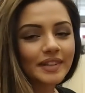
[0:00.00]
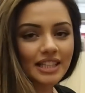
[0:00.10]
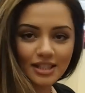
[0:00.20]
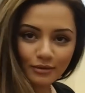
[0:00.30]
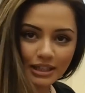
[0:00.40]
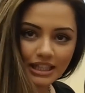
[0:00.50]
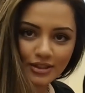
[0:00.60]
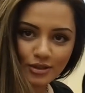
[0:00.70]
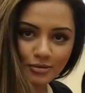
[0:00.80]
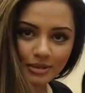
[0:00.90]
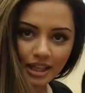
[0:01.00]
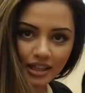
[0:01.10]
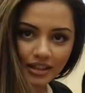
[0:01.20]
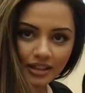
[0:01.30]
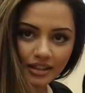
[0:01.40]
Is it really zoomed
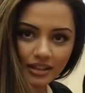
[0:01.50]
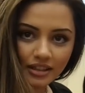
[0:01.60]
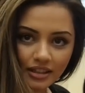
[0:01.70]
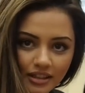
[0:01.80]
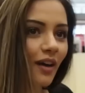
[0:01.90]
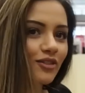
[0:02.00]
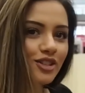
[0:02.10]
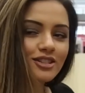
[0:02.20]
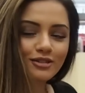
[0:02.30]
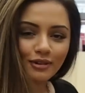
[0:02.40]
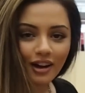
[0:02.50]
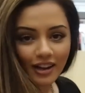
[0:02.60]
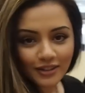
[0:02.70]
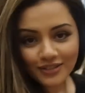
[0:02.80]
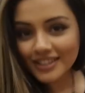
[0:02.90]
in? I've just
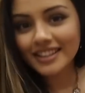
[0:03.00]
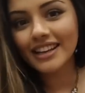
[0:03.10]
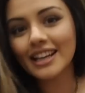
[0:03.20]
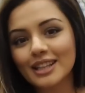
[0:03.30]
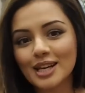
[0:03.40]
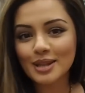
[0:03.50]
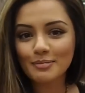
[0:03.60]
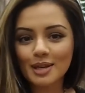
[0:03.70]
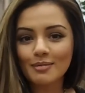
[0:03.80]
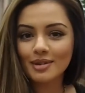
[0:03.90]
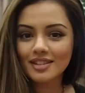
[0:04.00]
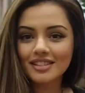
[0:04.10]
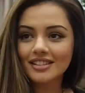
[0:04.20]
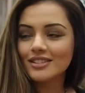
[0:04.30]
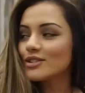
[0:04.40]
arrived in the
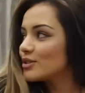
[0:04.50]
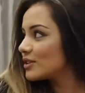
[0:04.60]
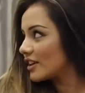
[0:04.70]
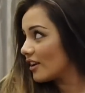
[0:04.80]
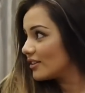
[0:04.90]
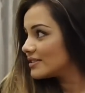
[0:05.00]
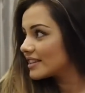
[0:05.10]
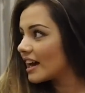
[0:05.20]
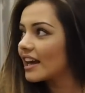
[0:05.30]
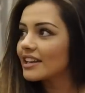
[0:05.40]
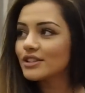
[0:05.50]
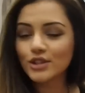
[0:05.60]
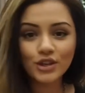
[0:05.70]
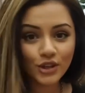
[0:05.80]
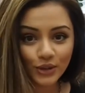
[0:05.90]
BBC studios and
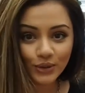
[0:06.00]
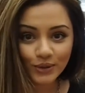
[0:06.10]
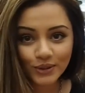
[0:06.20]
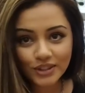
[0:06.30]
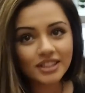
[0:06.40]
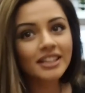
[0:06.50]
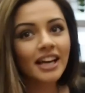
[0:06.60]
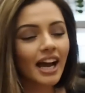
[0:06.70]
it's huge.